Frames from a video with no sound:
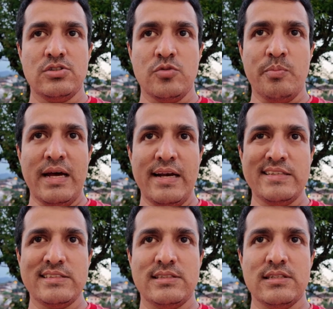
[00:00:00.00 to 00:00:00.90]
to
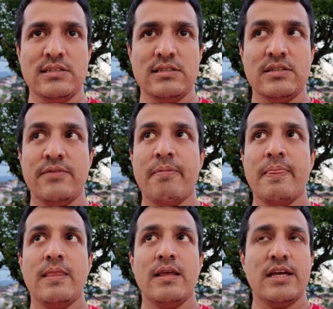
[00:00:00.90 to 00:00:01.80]
balance the
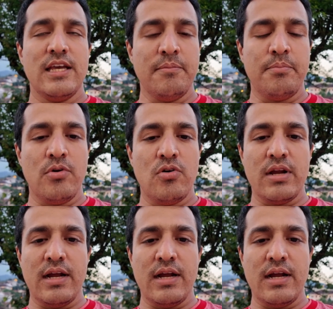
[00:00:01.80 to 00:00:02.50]
import